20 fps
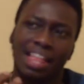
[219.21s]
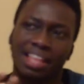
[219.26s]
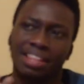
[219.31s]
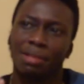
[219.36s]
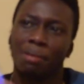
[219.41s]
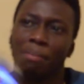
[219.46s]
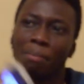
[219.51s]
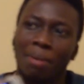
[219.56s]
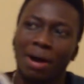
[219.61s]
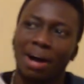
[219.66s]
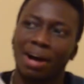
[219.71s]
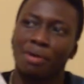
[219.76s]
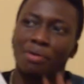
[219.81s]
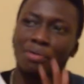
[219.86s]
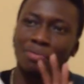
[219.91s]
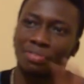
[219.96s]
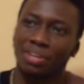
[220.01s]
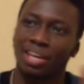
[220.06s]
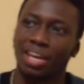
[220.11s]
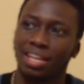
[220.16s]
the bar
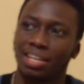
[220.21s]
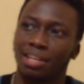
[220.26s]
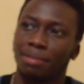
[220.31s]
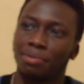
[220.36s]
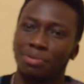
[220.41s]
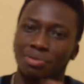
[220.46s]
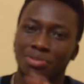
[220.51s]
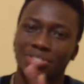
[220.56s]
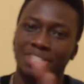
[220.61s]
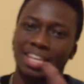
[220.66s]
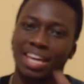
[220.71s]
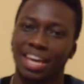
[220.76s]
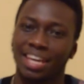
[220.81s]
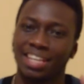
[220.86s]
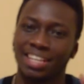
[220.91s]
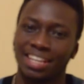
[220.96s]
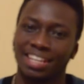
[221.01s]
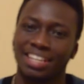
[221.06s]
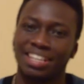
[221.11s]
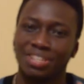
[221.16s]
of Kenya because
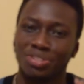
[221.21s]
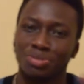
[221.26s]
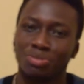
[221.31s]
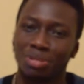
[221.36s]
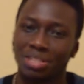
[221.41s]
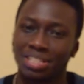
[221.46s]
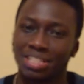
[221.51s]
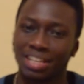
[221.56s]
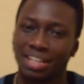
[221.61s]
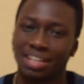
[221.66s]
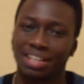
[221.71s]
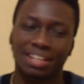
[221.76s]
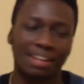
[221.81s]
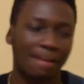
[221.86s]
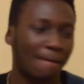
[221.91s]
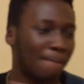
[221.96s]
Kenya in Twitter